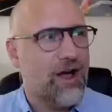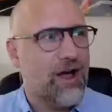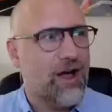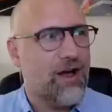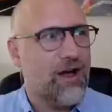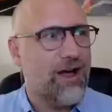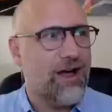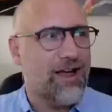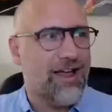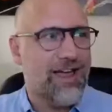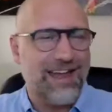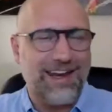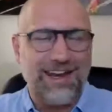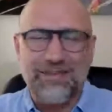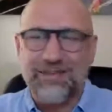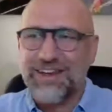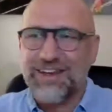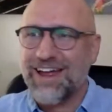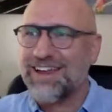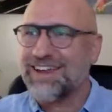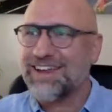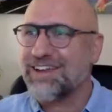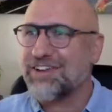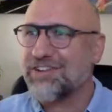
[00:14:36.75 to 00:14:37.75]
and I
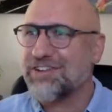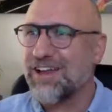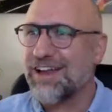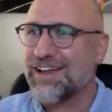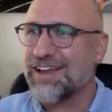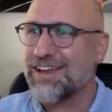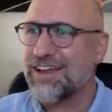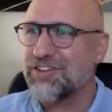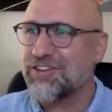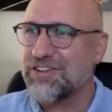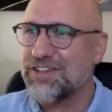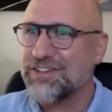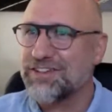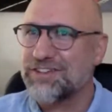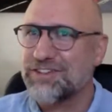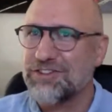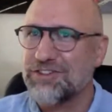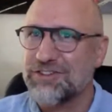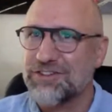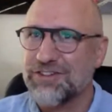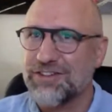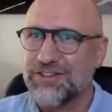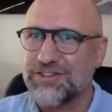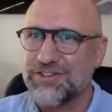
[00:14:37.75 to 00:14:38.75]
mean, I don't need
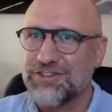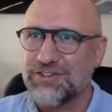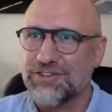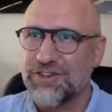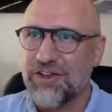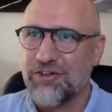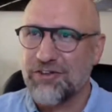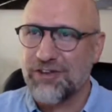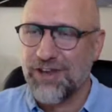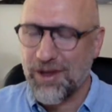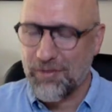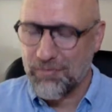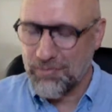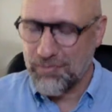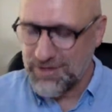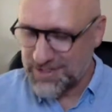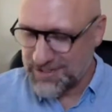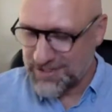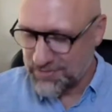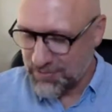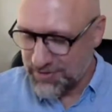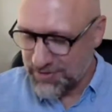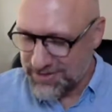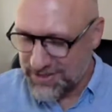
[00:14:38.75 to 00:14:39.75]
to know
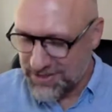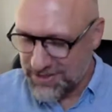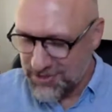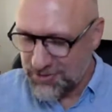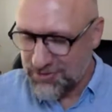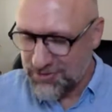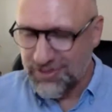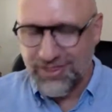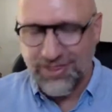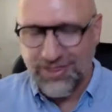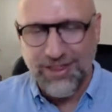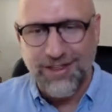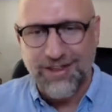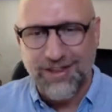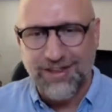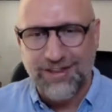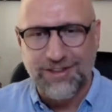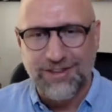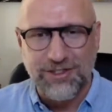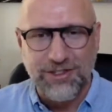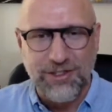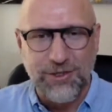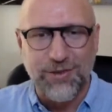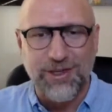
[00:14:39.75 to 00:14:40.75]
numbers, but do you think
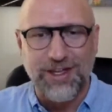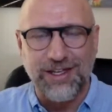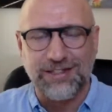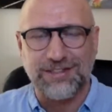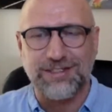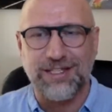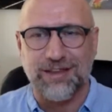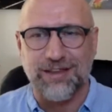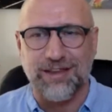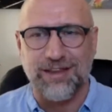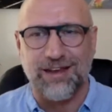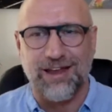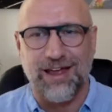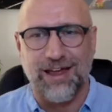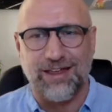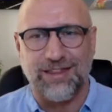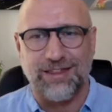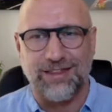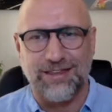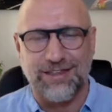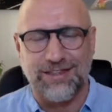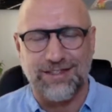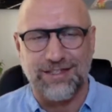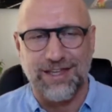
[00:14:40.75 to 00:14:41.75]
doing something like
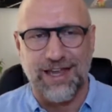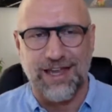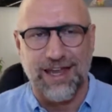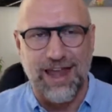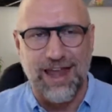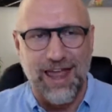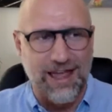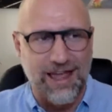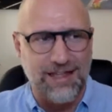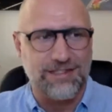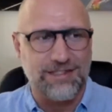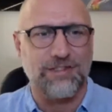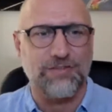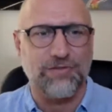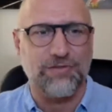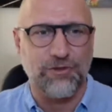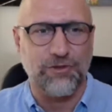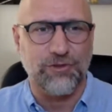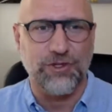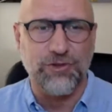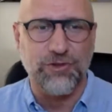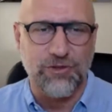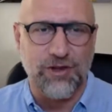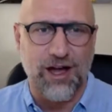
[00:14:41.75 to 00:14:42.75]
this, and has it for
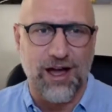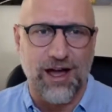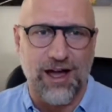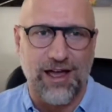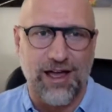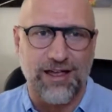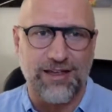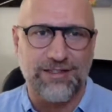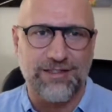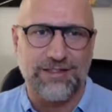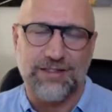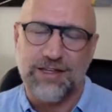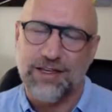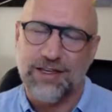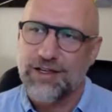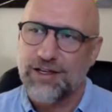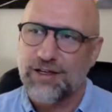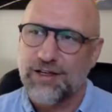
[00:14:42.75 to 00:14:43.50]
you guys